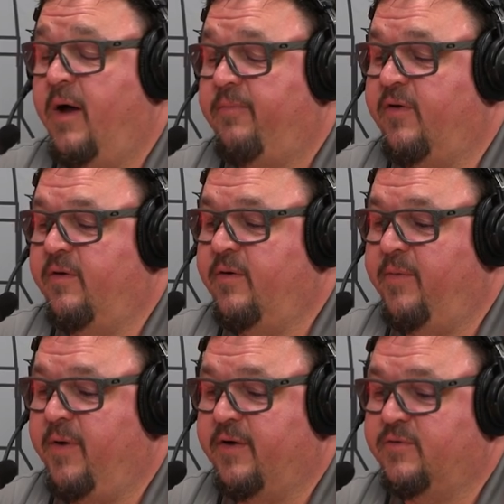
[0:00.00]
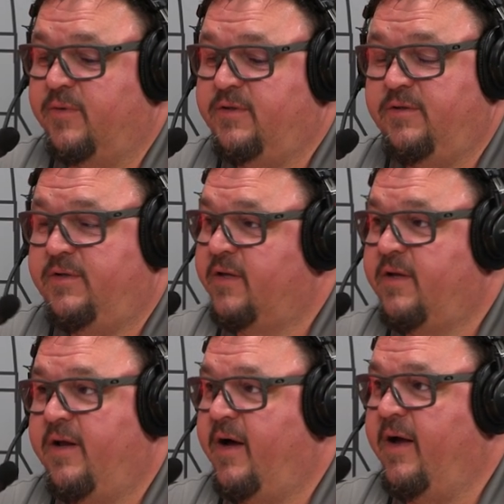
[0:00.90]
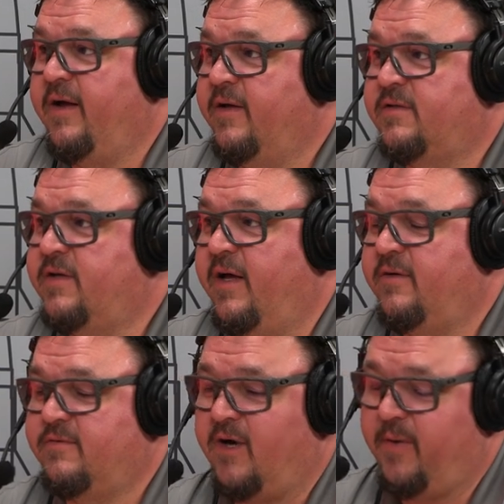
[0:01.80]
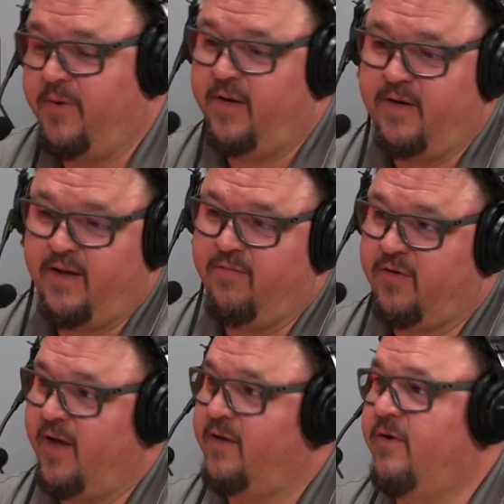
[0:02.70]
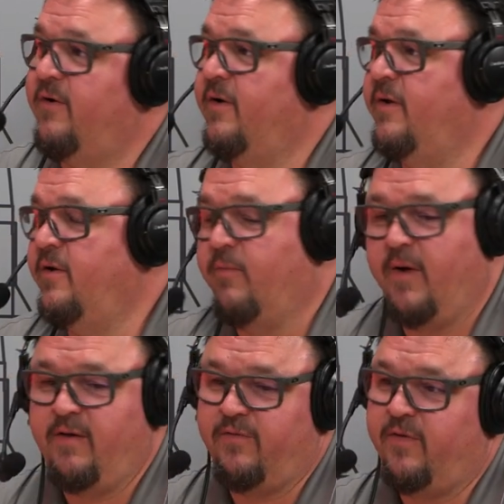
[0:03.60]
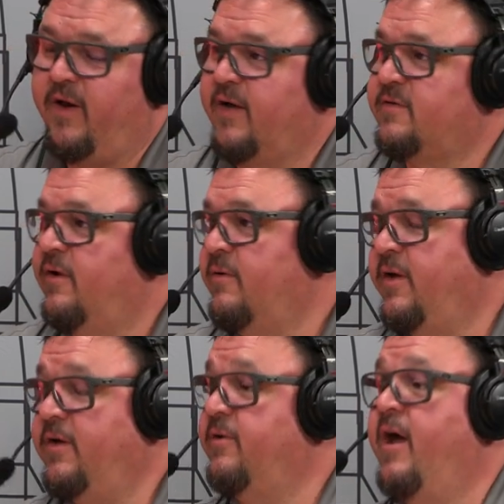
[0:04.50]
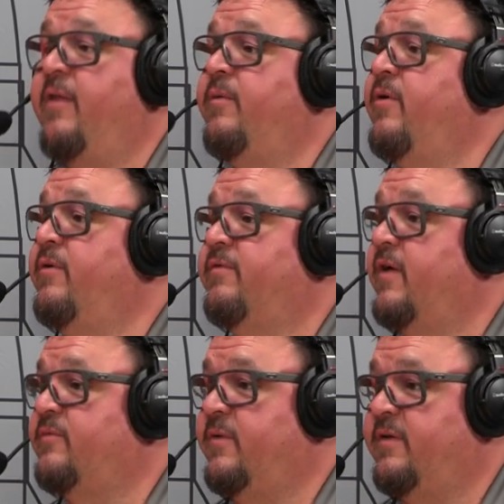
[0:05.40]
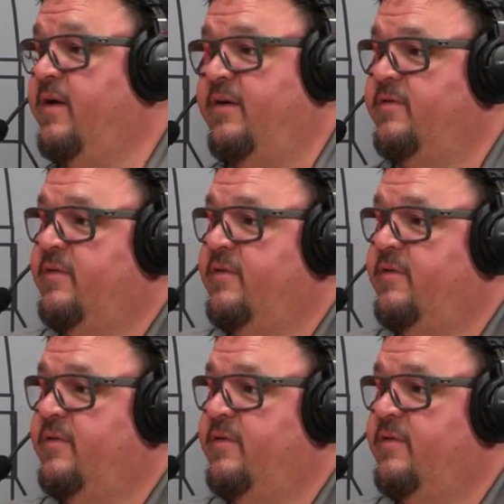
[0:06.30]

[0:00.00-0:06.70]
absolutely, because once you set the die, it's set. Drop it in, give it that turn, and you're ready for the next load a year down the road if that's what it takes.